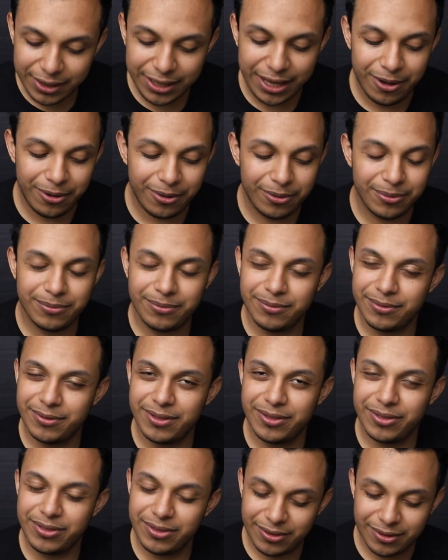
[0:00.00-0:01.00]
Now,
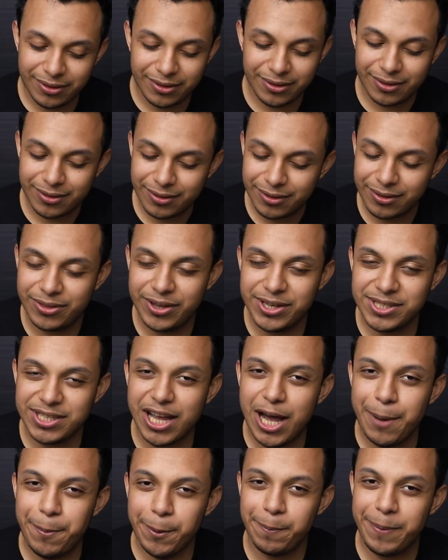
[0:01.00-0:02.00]
there's
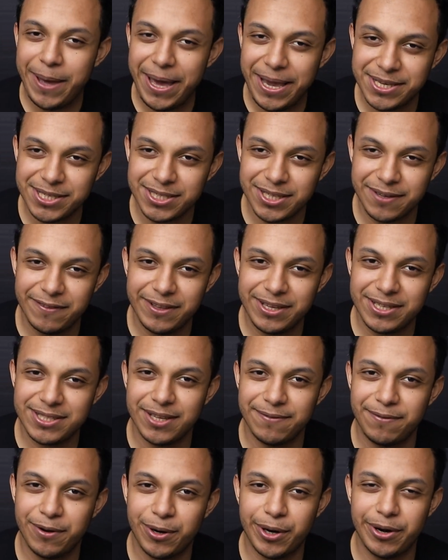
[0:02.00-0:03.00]
a couple pages of
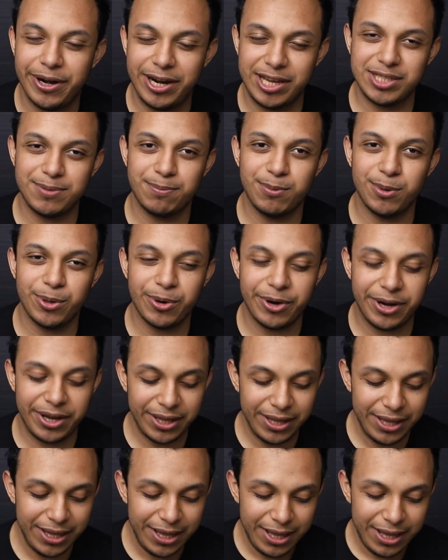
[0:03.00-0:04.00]
this of her
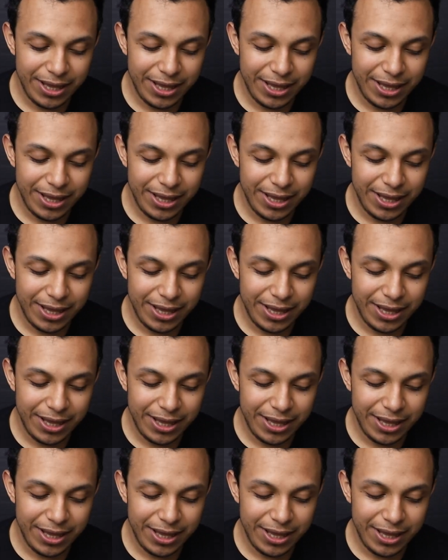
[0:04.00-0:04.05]
exploring.